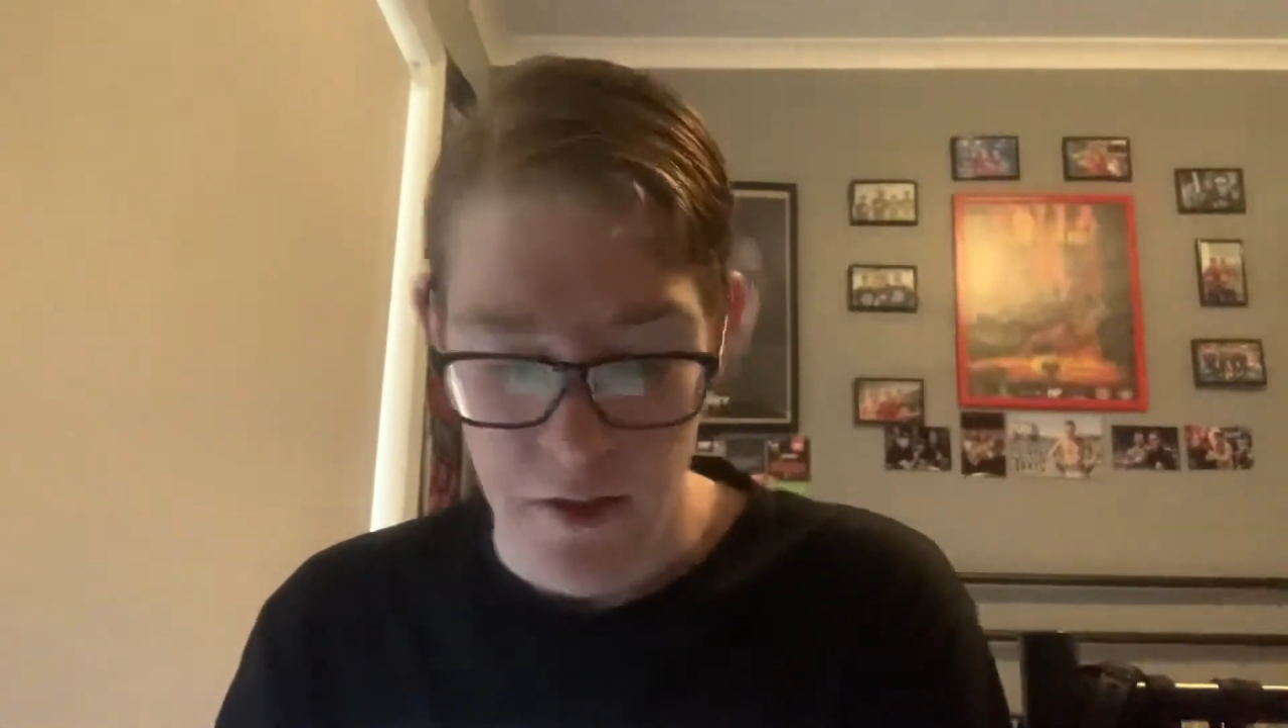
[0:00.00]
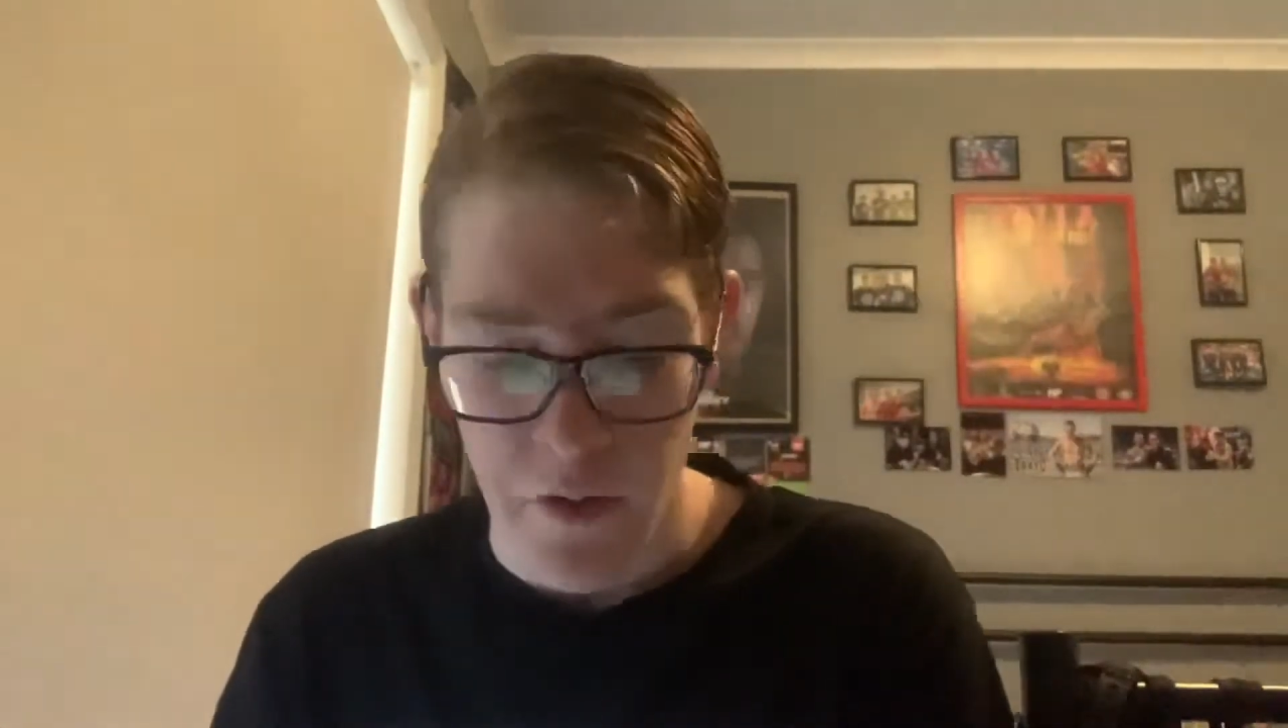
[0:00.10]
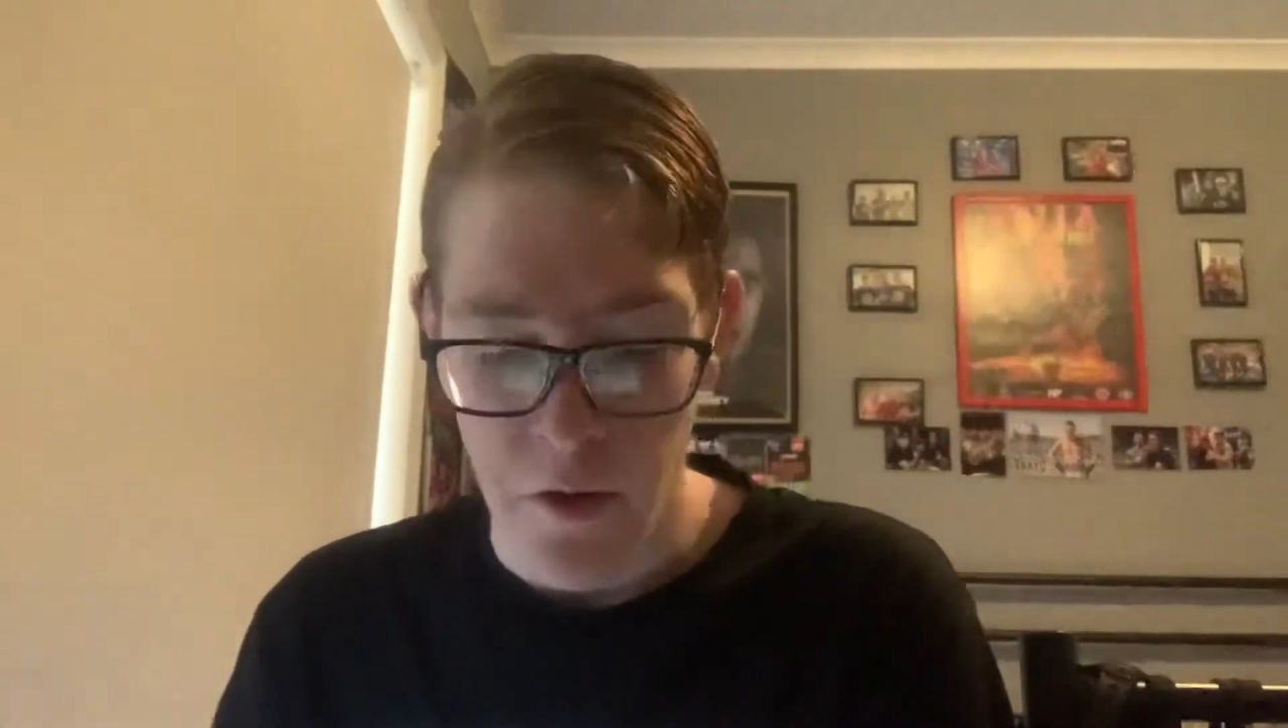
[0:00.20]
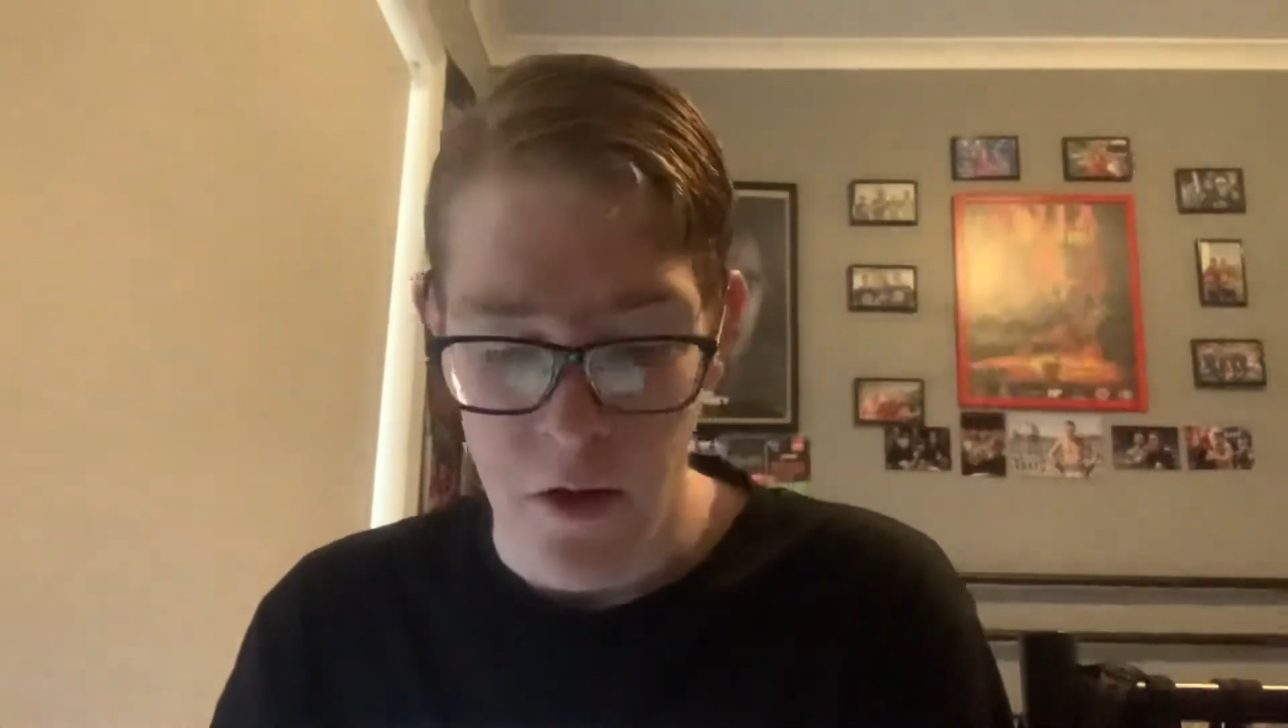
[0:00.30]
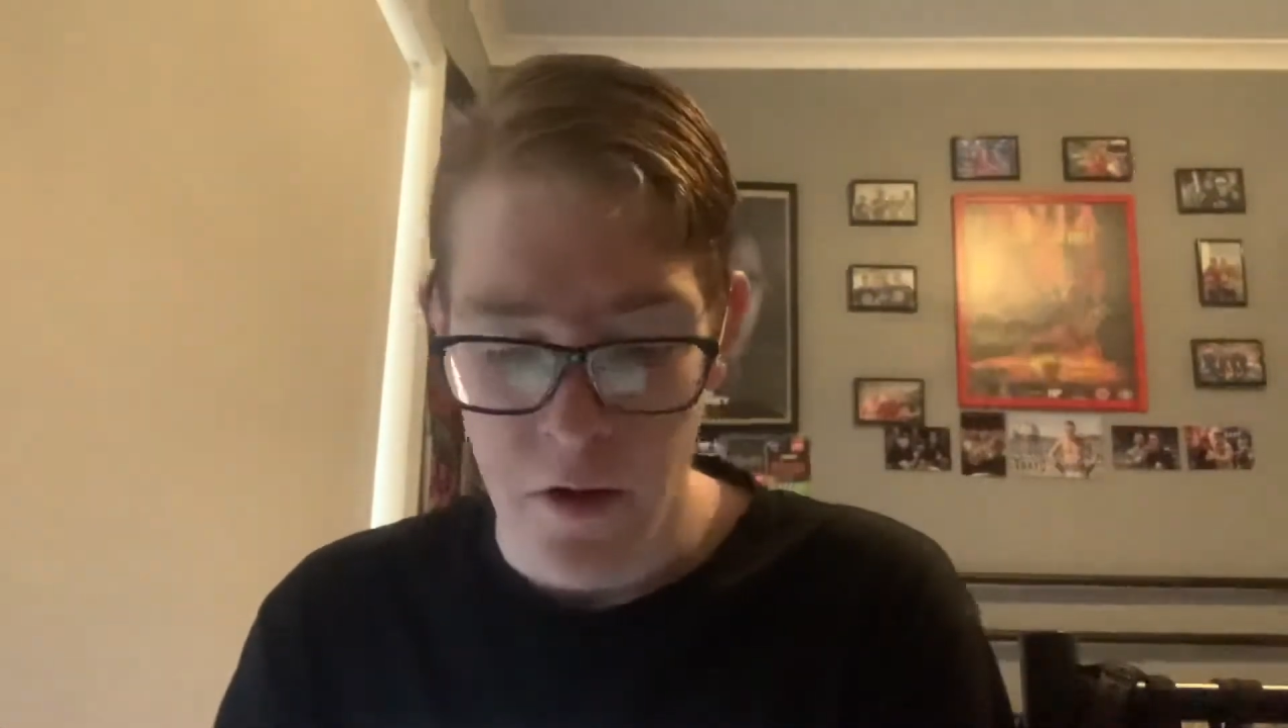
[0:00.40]
the
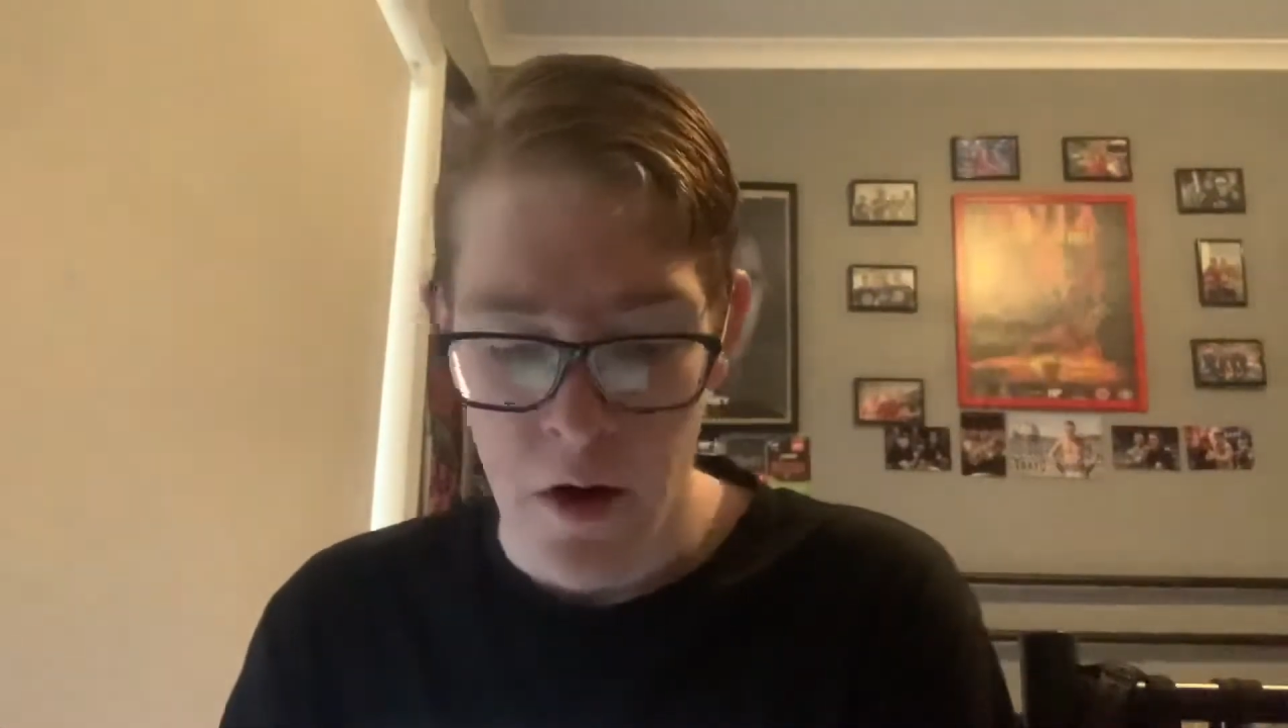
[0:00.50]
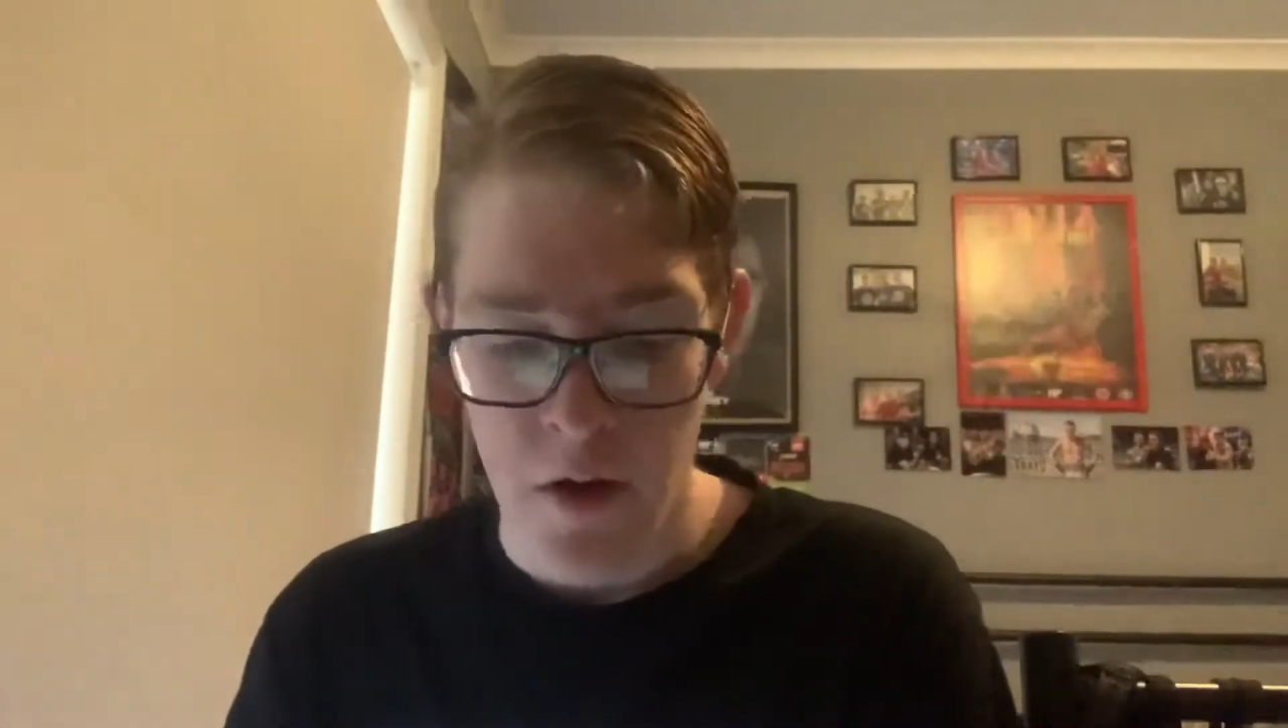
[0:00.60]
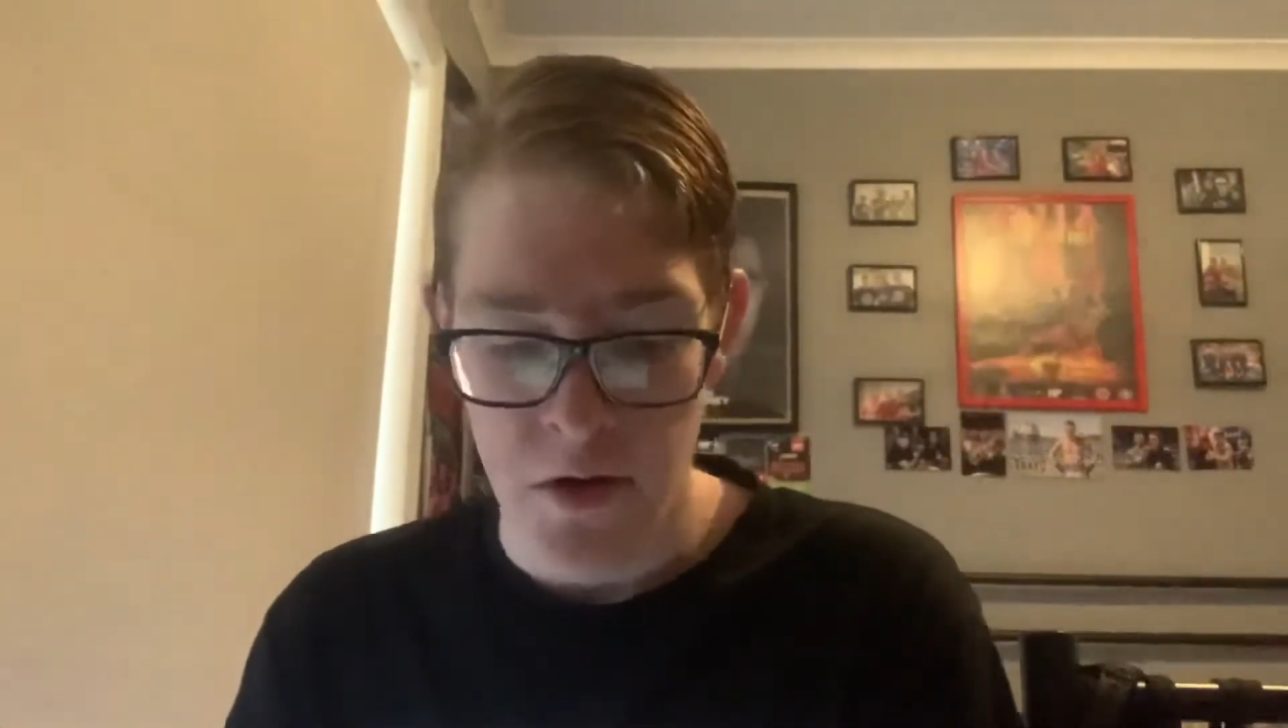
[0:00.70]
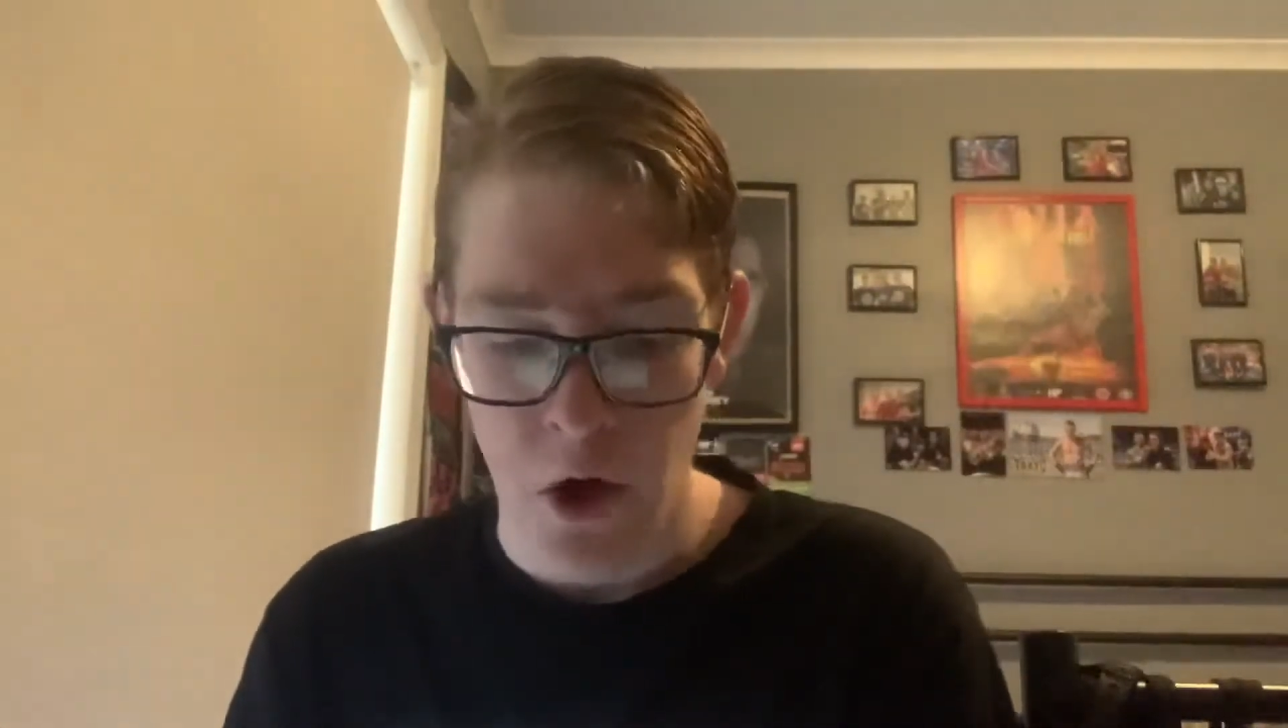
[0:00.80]
third note,